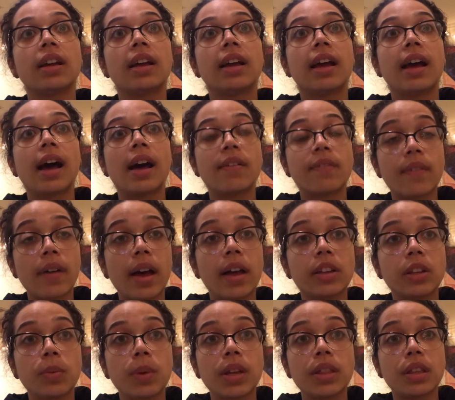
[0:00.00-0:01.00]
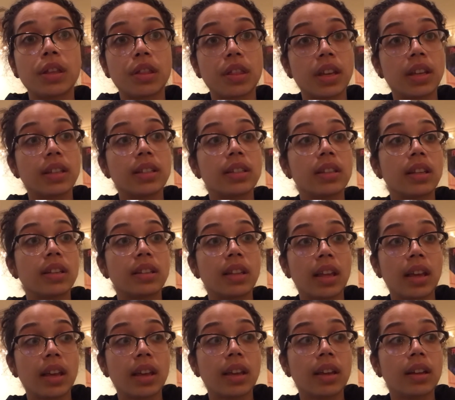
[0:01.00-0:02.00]
evaluate the things that
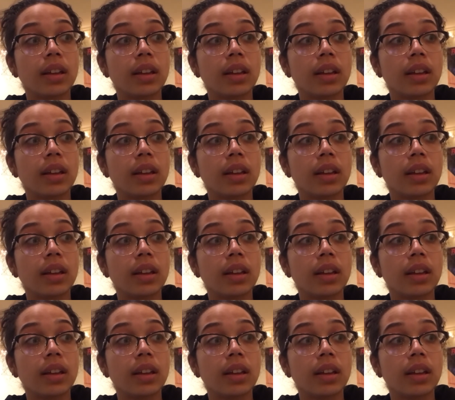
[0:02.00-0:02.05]
they